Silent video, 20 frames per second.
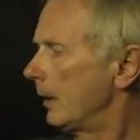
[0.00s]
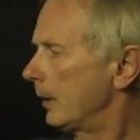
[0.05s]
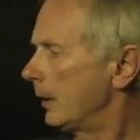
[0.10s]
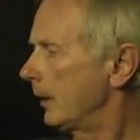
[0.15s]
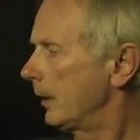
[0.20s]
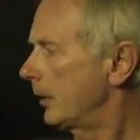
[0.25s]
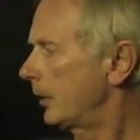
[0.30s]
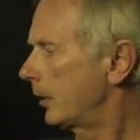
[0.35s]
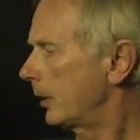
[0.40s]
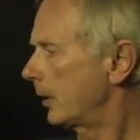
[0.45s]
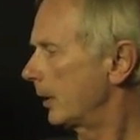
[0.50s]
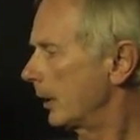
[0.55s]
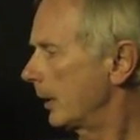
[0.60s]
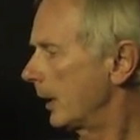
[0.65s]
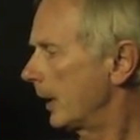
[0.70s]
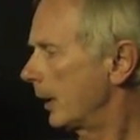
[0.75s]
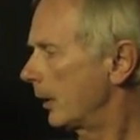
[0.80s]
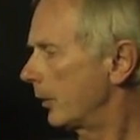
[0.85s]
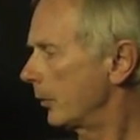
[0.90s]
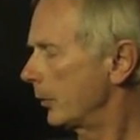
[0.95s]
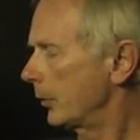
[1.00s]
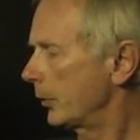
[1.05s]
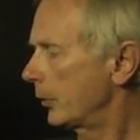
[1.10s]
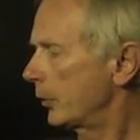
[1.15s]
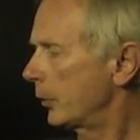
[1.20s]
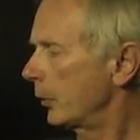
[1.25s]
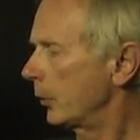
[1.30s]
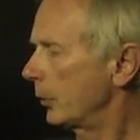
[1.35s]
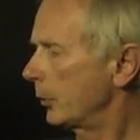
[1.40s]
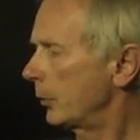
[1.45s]
This arrow
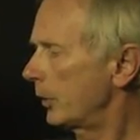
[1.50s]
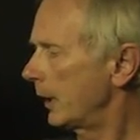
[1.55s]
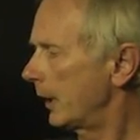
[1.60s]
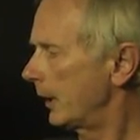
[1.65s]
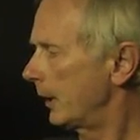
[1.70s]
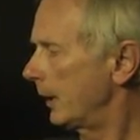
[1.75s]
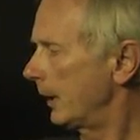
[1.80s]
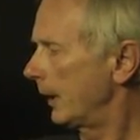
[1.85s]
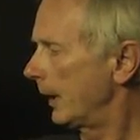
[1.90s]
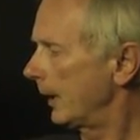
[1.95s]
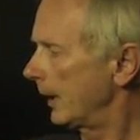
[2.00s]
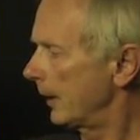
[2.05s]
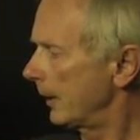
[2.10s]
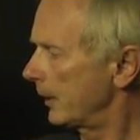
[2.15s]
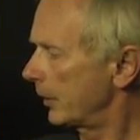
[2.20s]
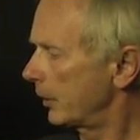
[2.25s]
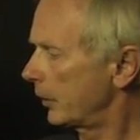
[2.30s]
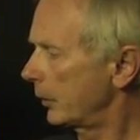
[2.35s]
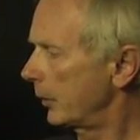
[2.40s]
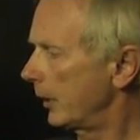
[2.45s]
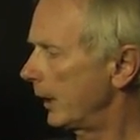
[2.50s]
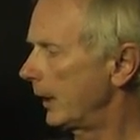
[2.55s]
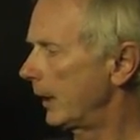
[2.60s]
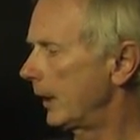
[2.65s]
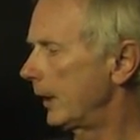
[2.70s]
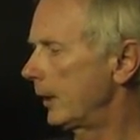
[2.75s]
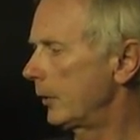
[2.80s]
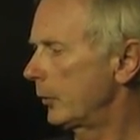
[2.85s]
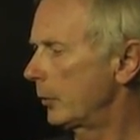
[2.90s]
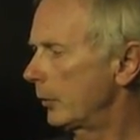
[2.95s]
shows that the air is trained
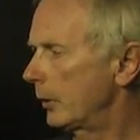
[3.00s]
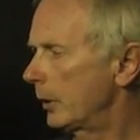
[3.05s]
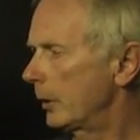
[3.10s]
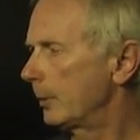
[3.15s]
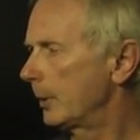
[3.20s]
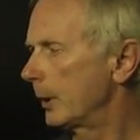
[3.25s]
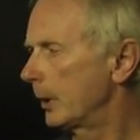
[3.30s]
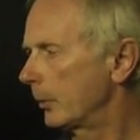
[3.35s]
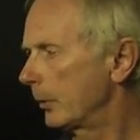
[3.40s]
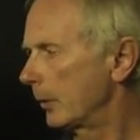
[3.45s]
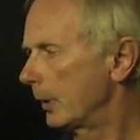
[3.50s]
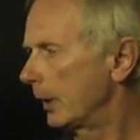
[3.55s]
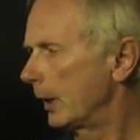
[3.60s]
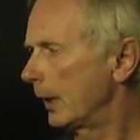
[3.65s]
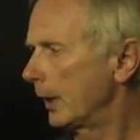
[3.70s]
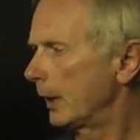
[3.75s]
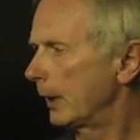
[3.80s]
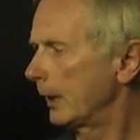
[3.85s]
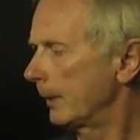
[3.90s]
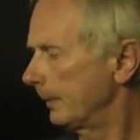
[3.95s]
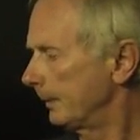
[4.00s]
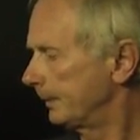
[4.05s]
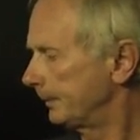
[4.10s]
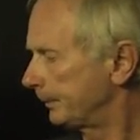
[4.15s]
into the boundary layer.